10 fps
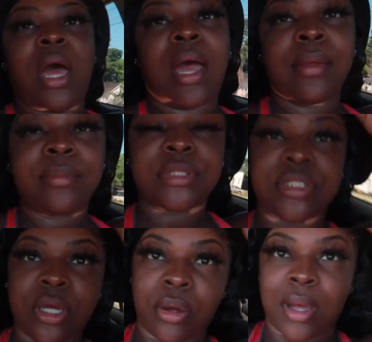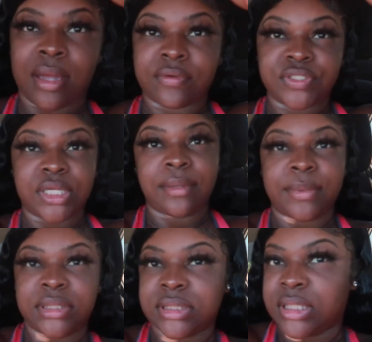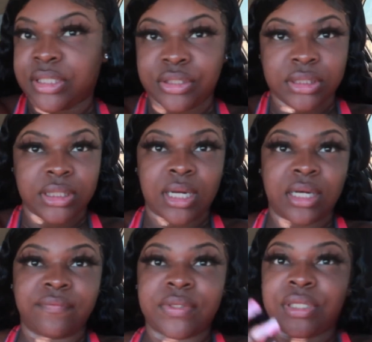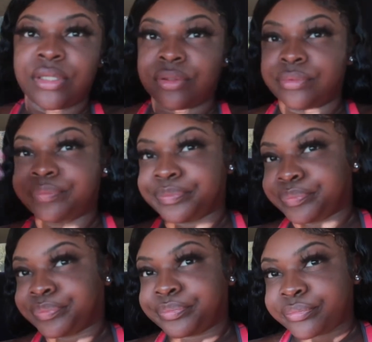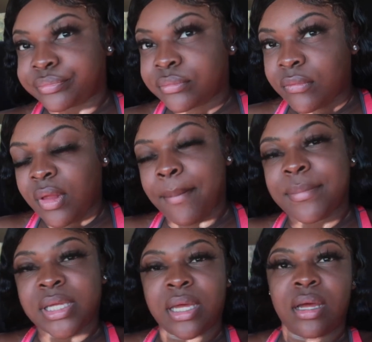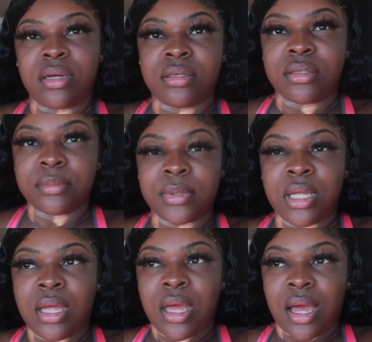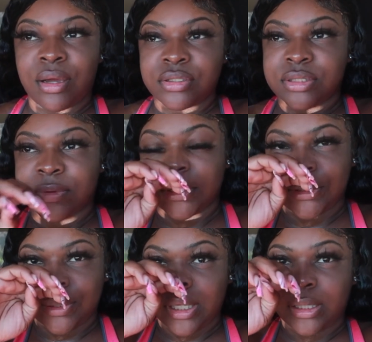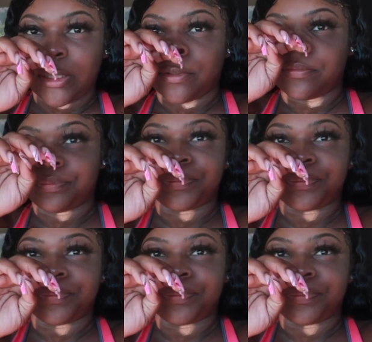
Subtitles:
I'm so out of shape, it's literally not even cute. But yeah, I was just with the trainer.